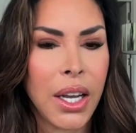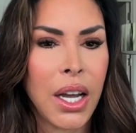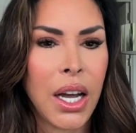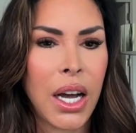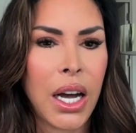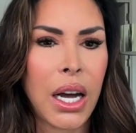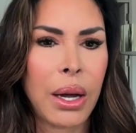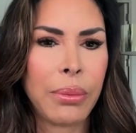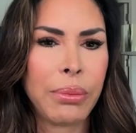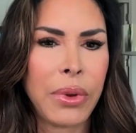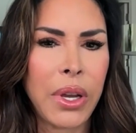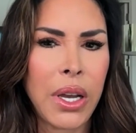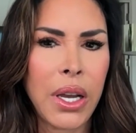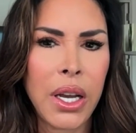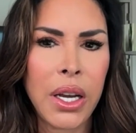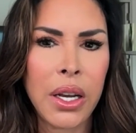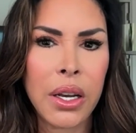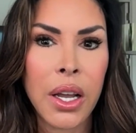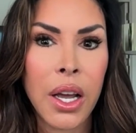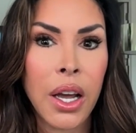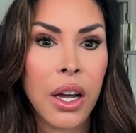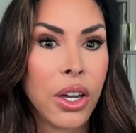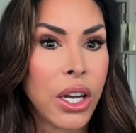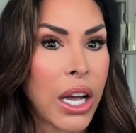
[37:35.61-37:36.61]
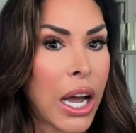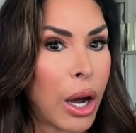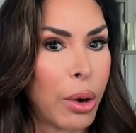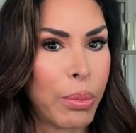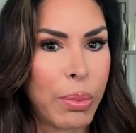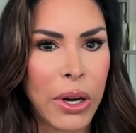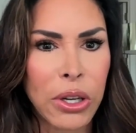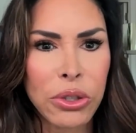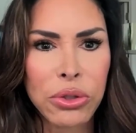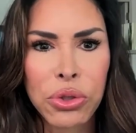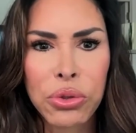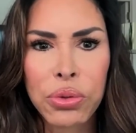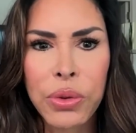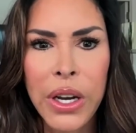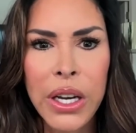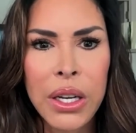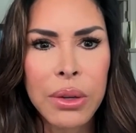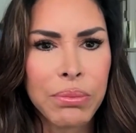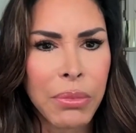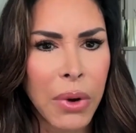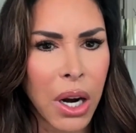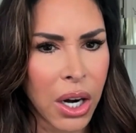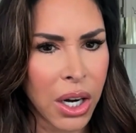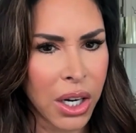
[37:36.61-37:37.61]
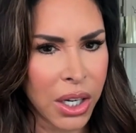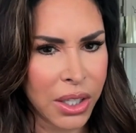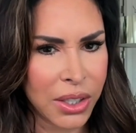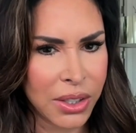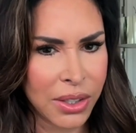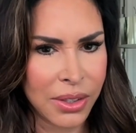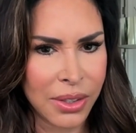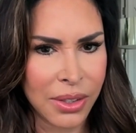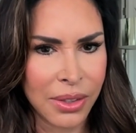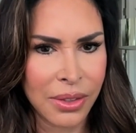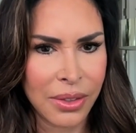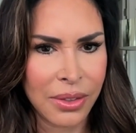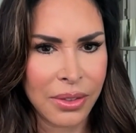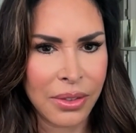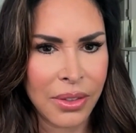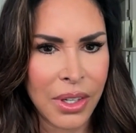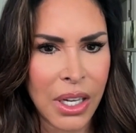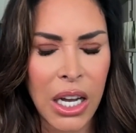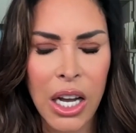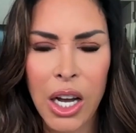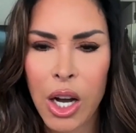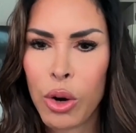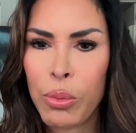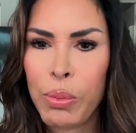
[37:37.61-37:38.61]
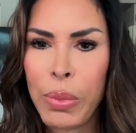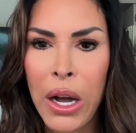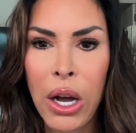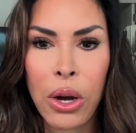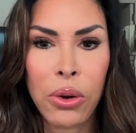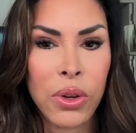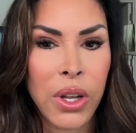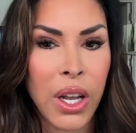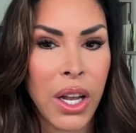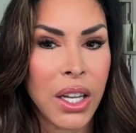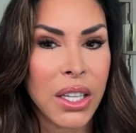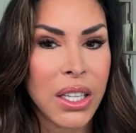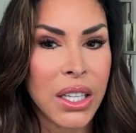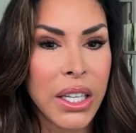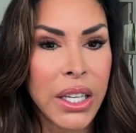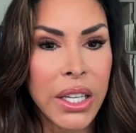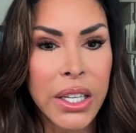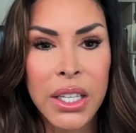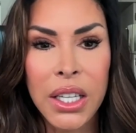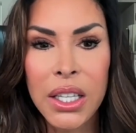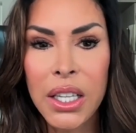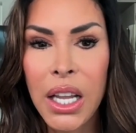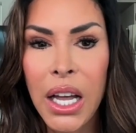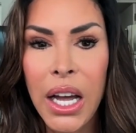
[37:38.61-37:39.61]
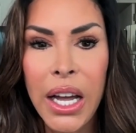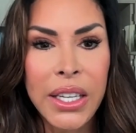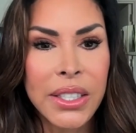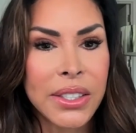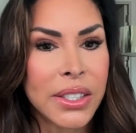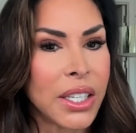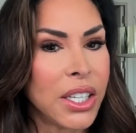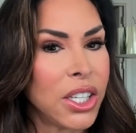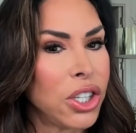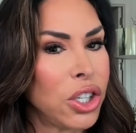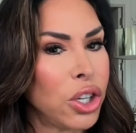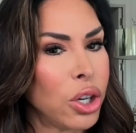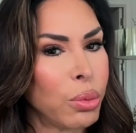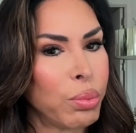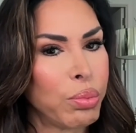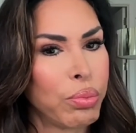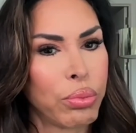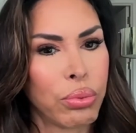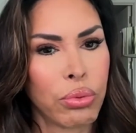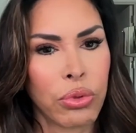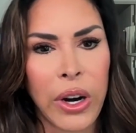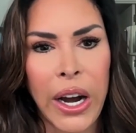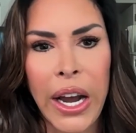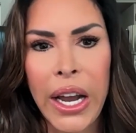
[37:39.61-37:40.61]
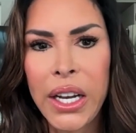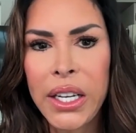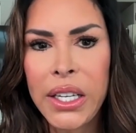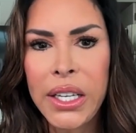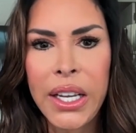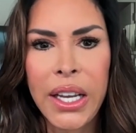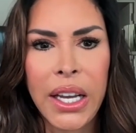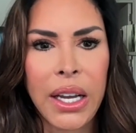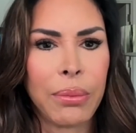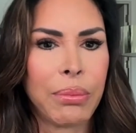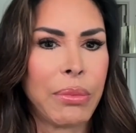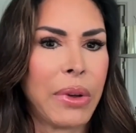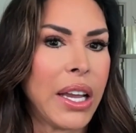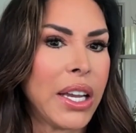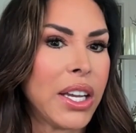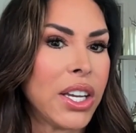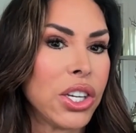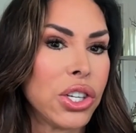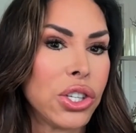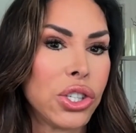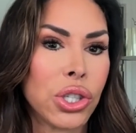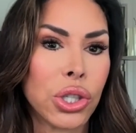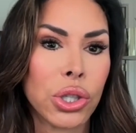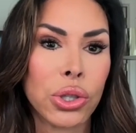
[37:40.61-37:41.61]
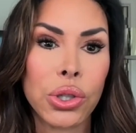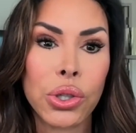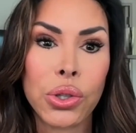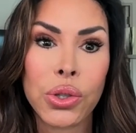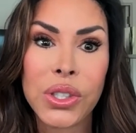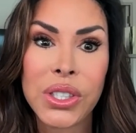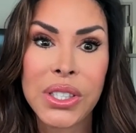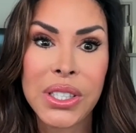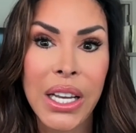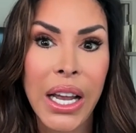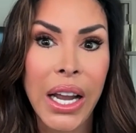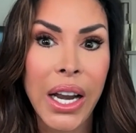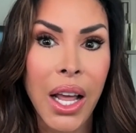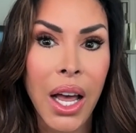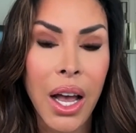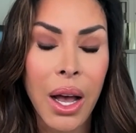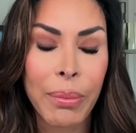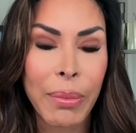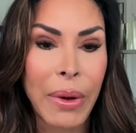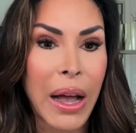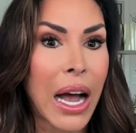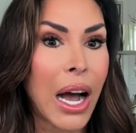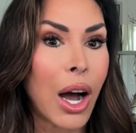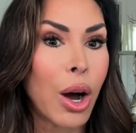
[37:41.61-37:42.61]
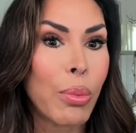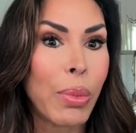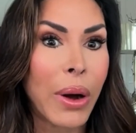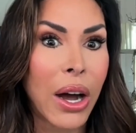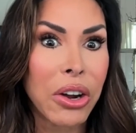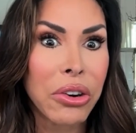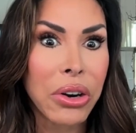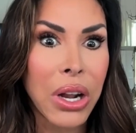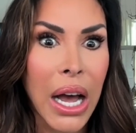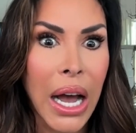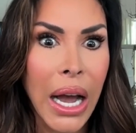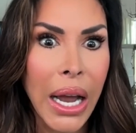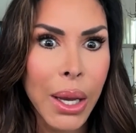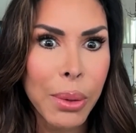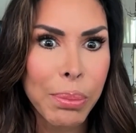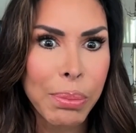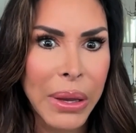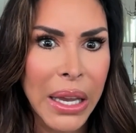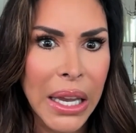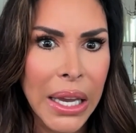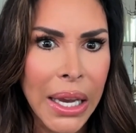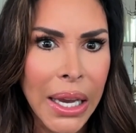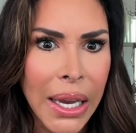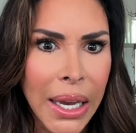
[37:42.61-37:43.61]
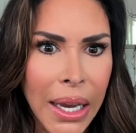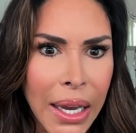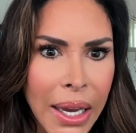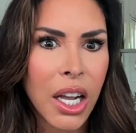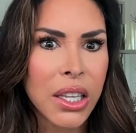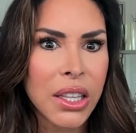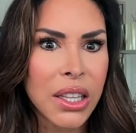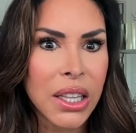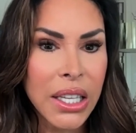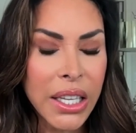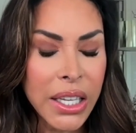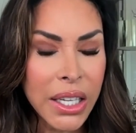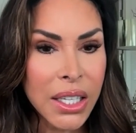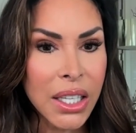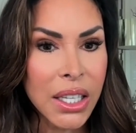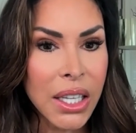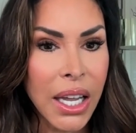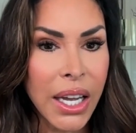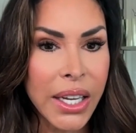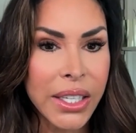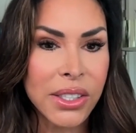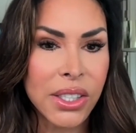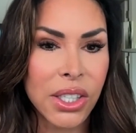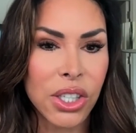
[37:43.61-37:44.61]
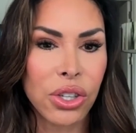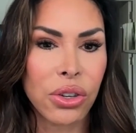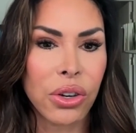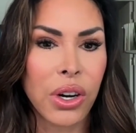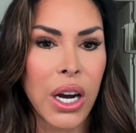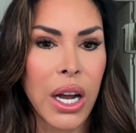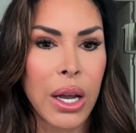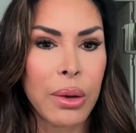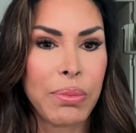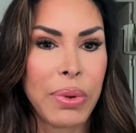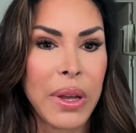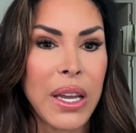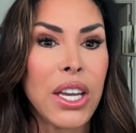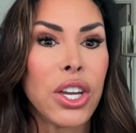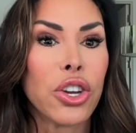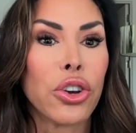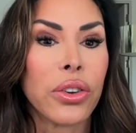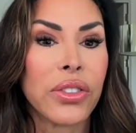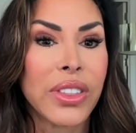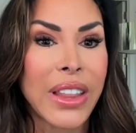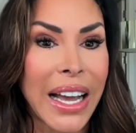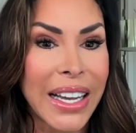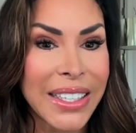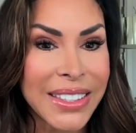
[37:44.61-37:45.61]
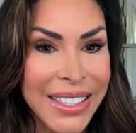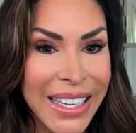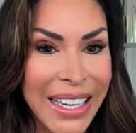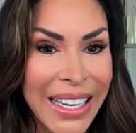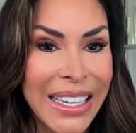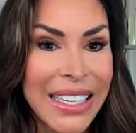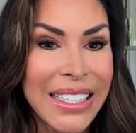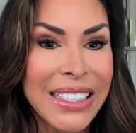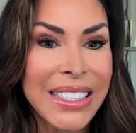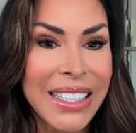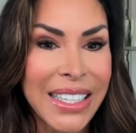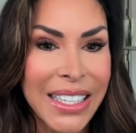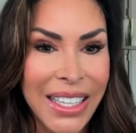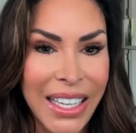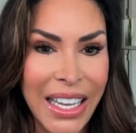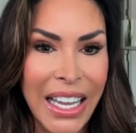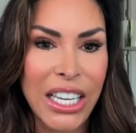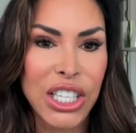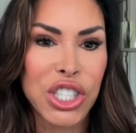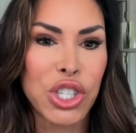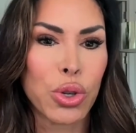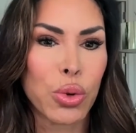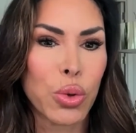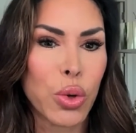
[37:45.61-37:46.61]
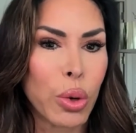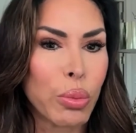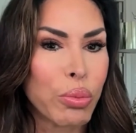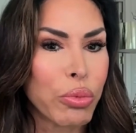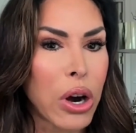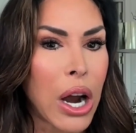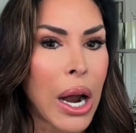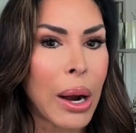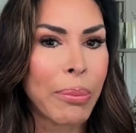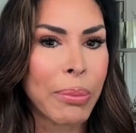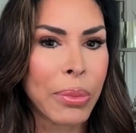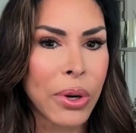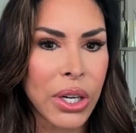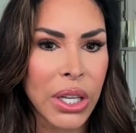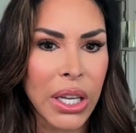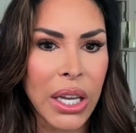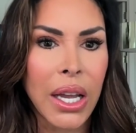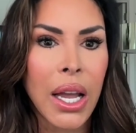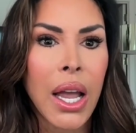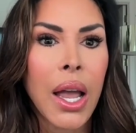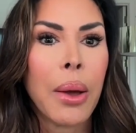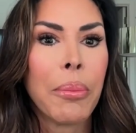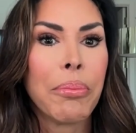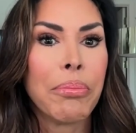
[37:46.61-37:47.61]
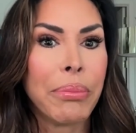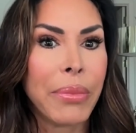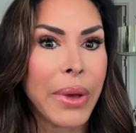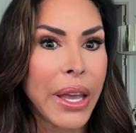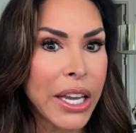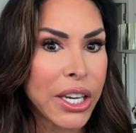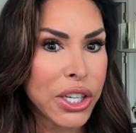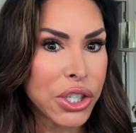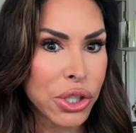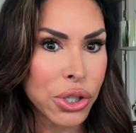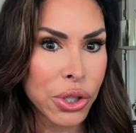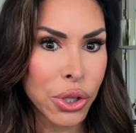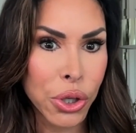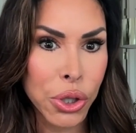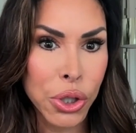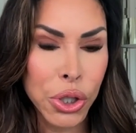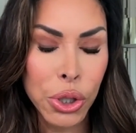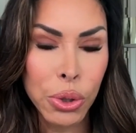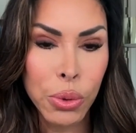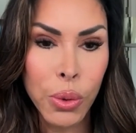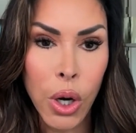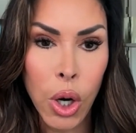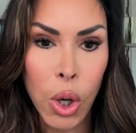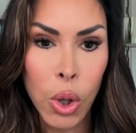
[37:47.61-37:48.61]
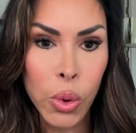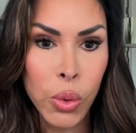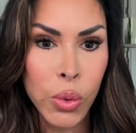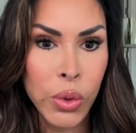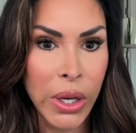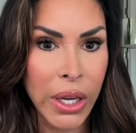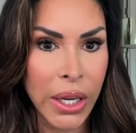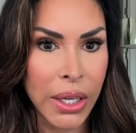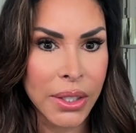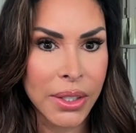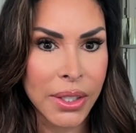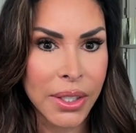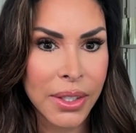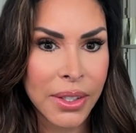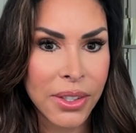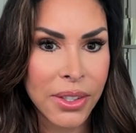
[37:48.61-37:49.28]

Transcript: I mean, how about trademarks? How about legalizing your branding, making sure you're set up? How about IP? Legalizing your IP, that's intellectual property. Make sure you own it.